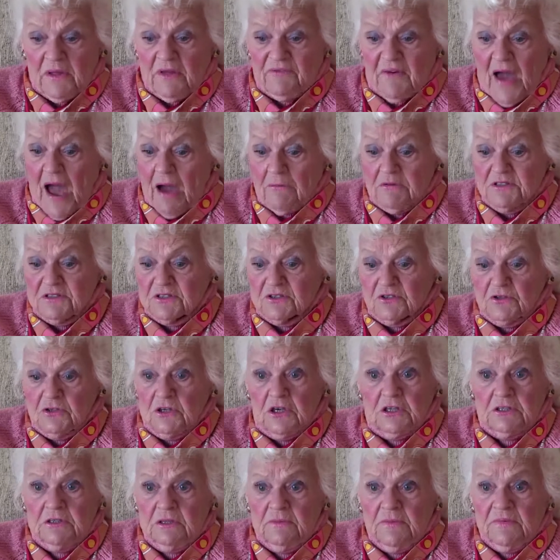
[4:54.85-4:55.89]
If I was
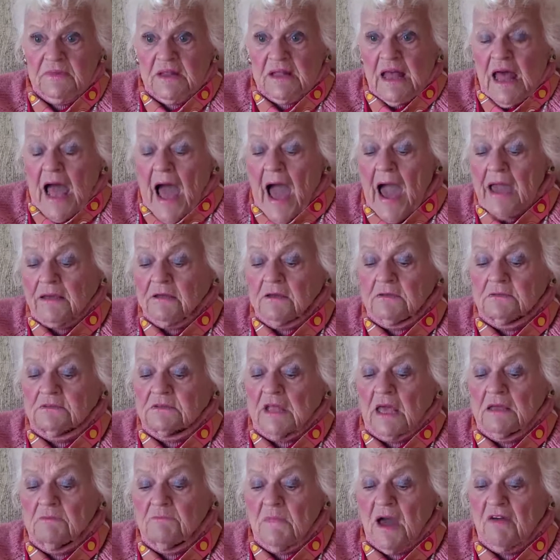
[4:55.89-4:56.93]
good, I could
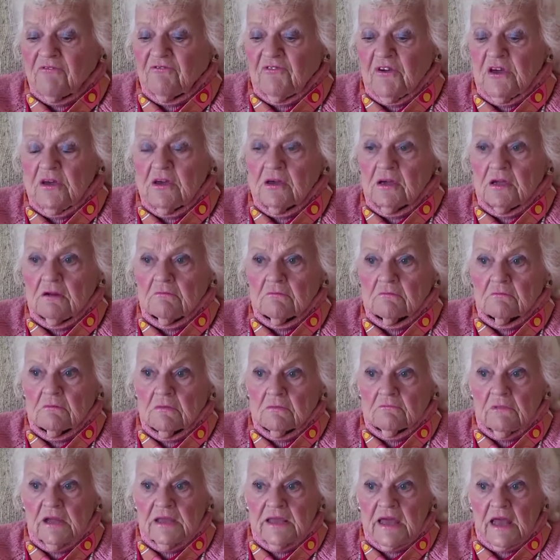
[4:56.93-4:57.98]
take my finger and
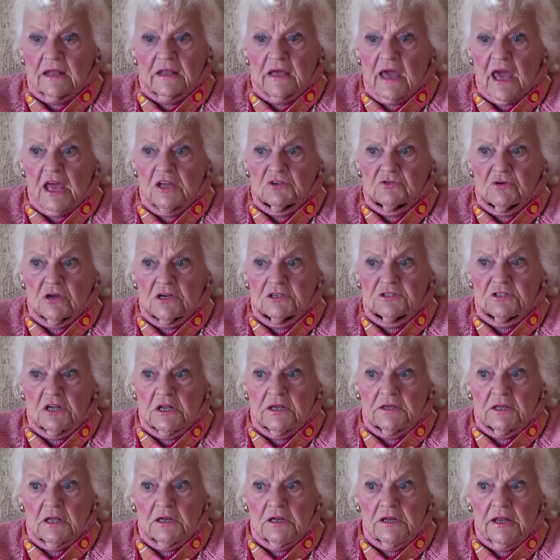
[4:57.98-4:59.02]
ring that cash register
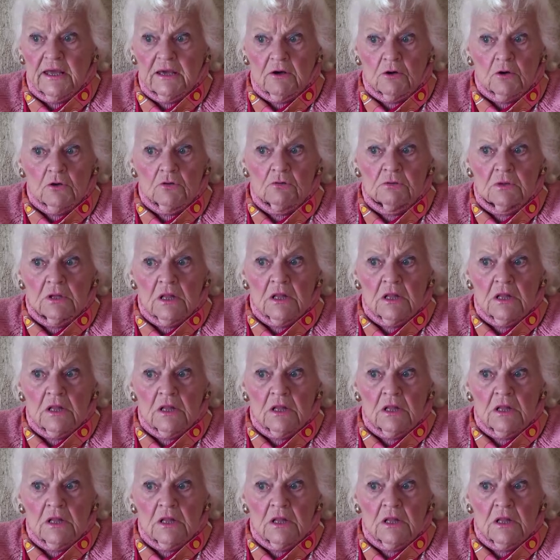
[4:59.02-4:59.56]
and get a nickel.